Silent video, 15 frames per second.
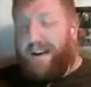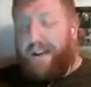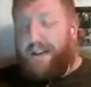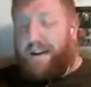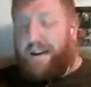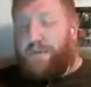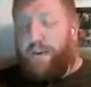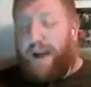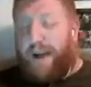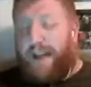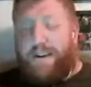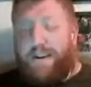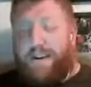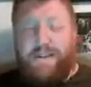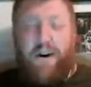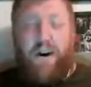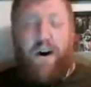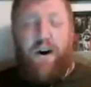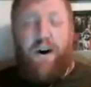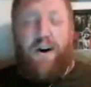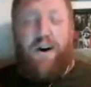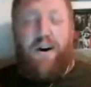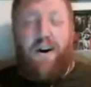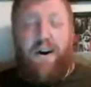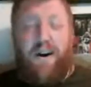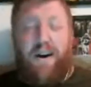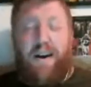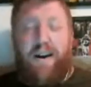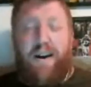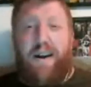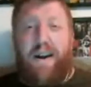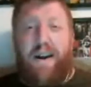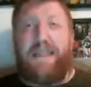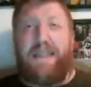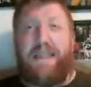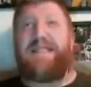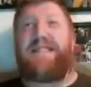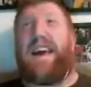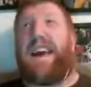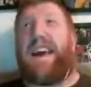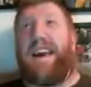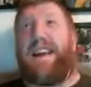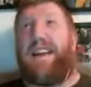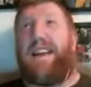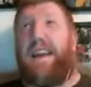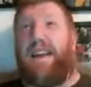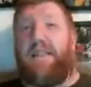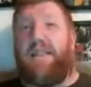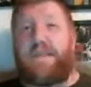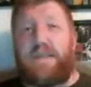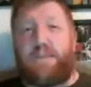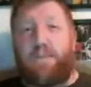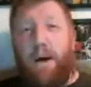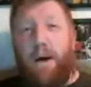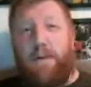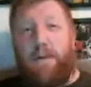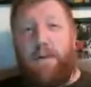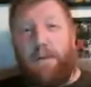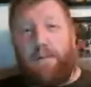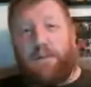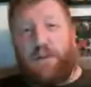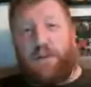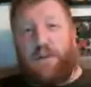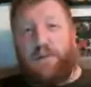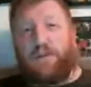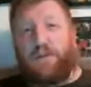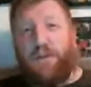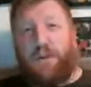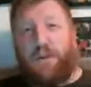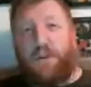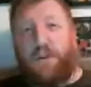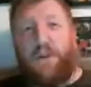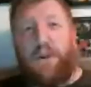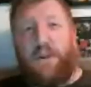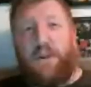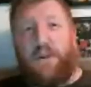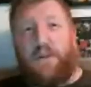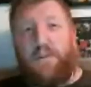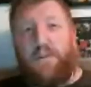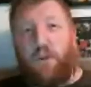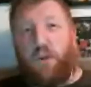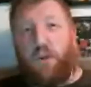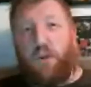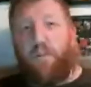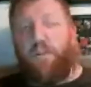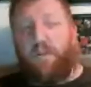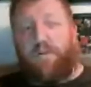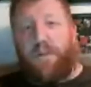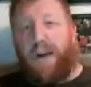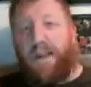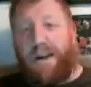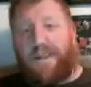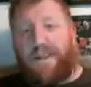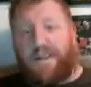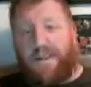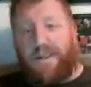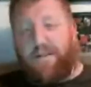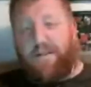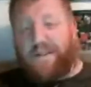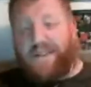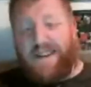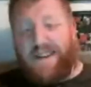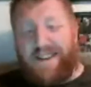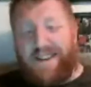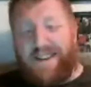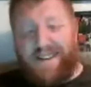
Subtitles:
These relics are insane. Like, this is probably the most useful group of relics I've ever seen.